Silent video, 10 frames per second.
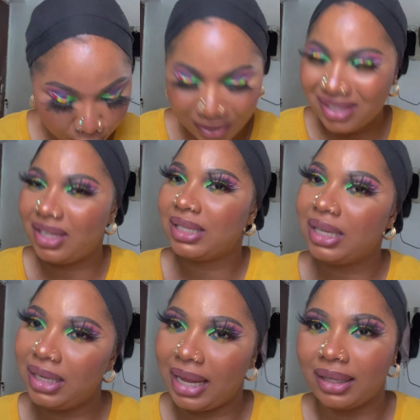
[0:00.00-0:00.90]
basically
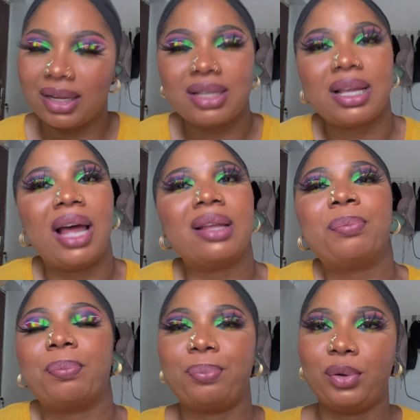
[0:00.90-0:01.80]
skin lighteners are
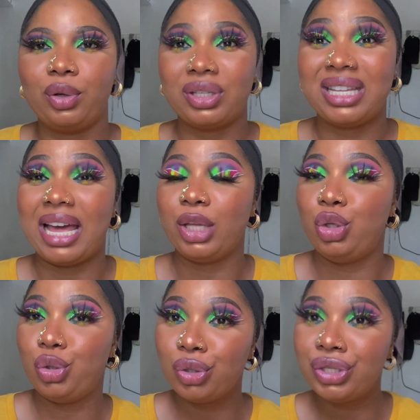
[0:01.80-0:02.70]
products that are
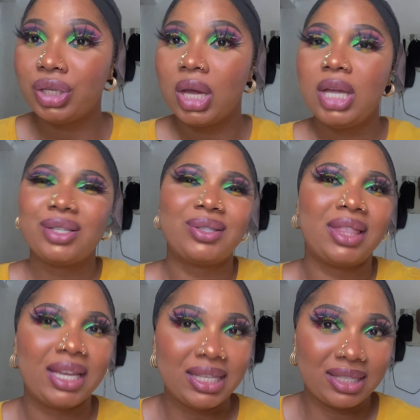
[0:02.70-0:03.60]
used to
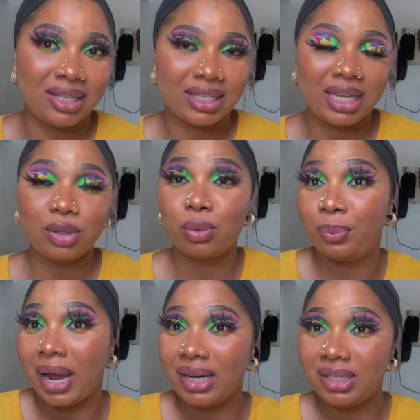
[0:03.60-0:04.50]
treat the skin, to
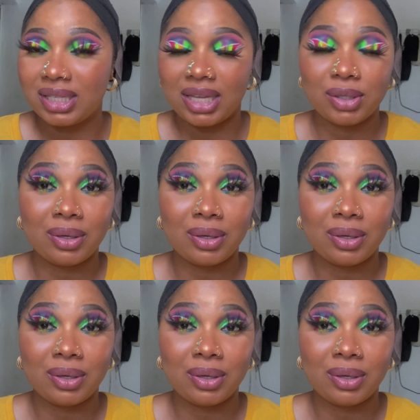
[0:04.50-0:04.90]
brighten the skin,